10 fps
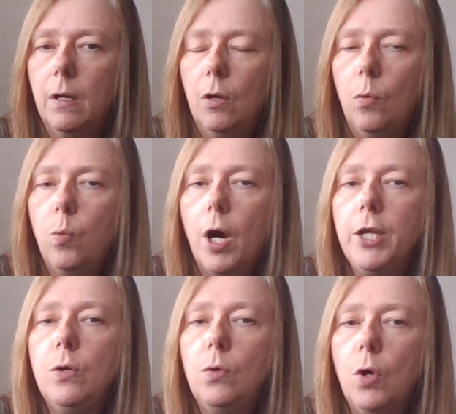why
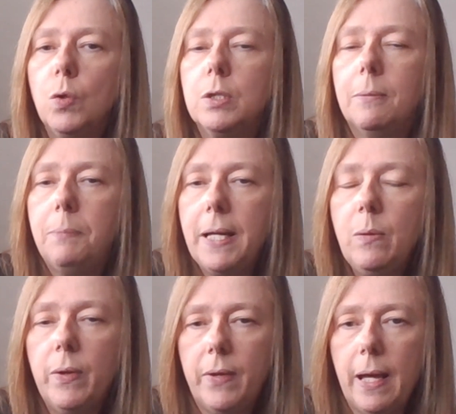you long to be
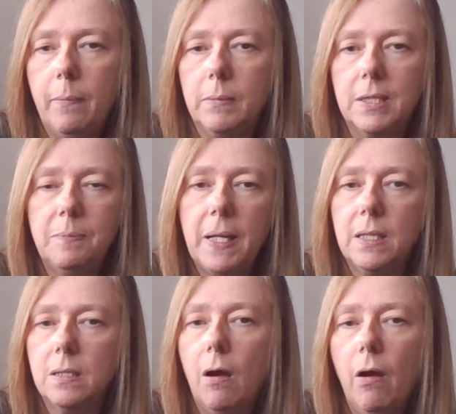with them, spend
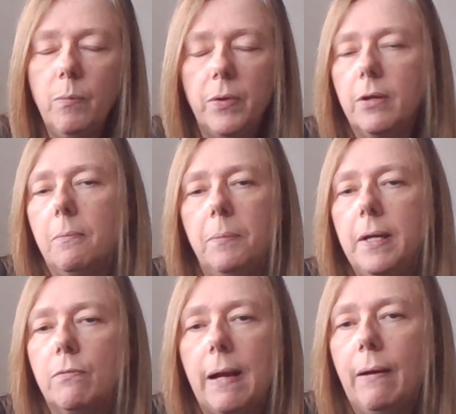time with them, be
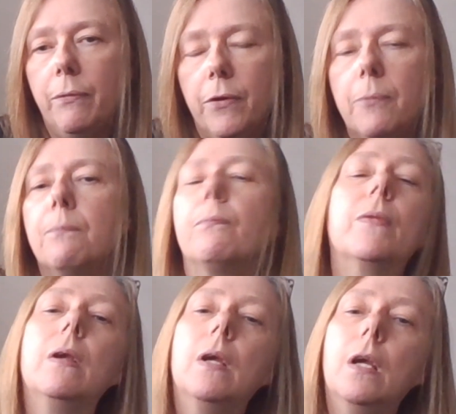around them.
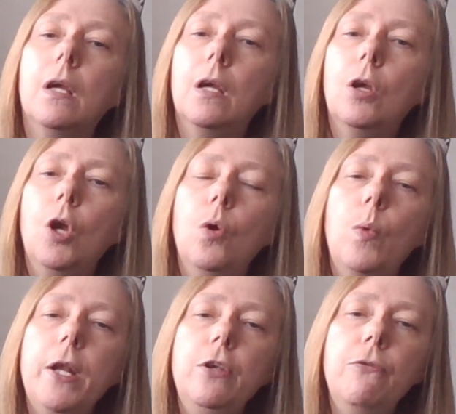
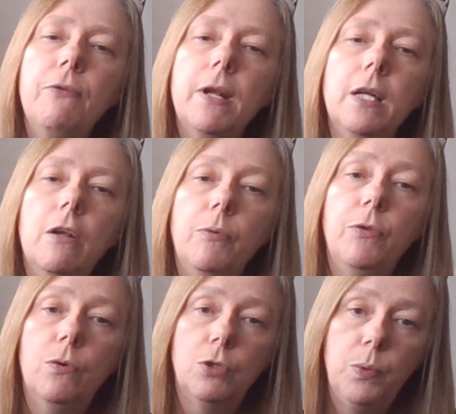When you fell in love with
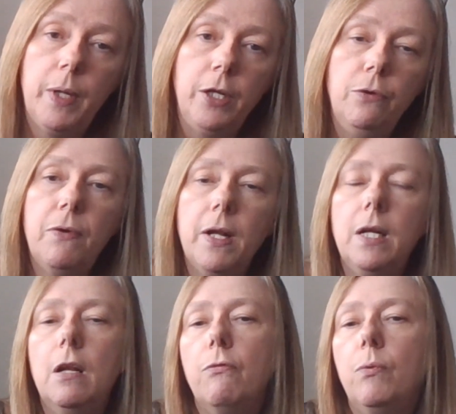your twin, you fell in
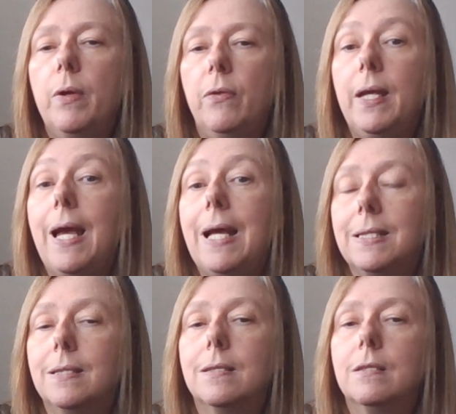love with the
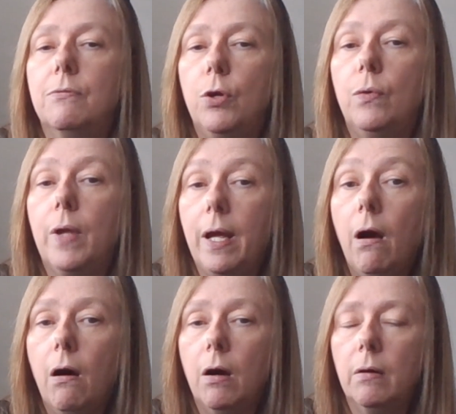essence of who they
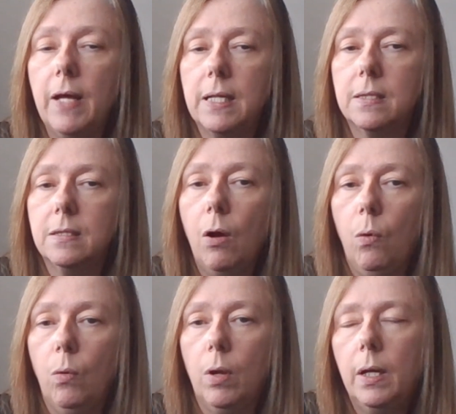are, their
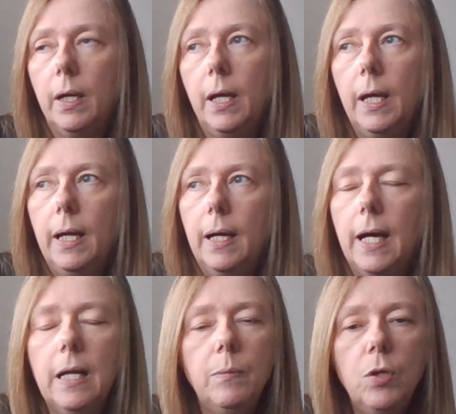soul.
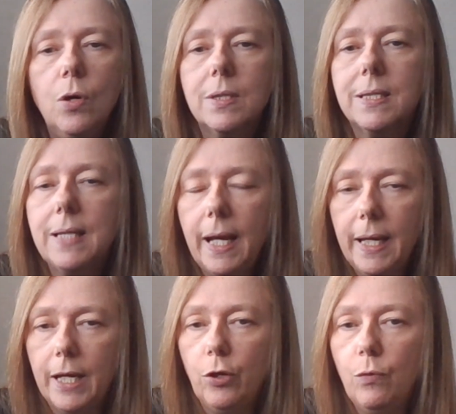And I'm not
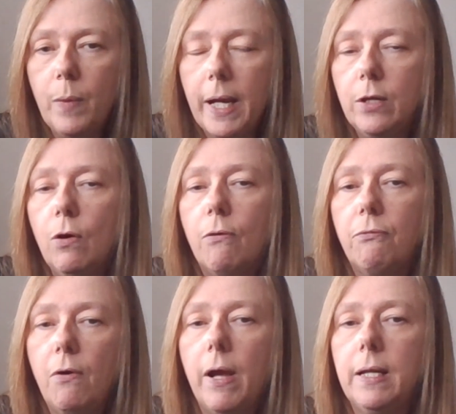saying you may not
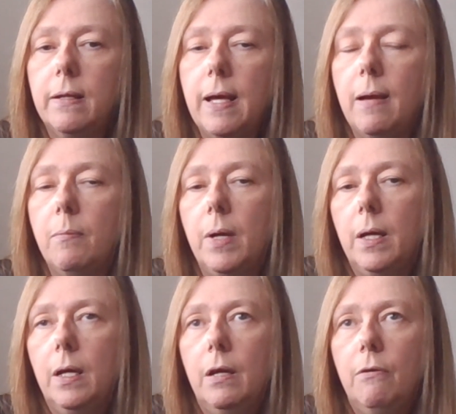find them
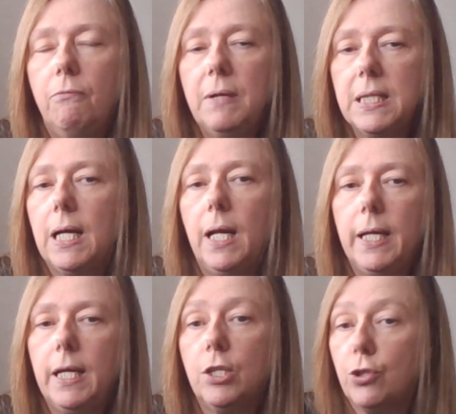
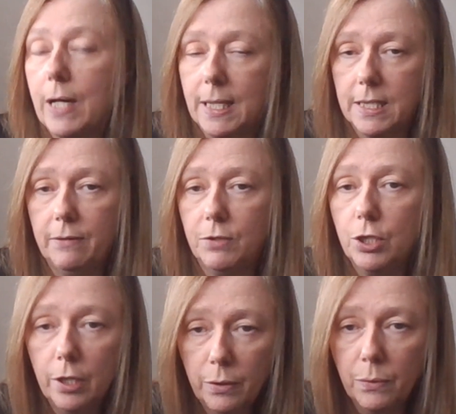physically attractive
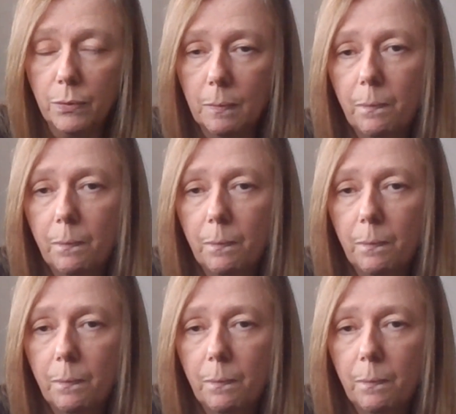too,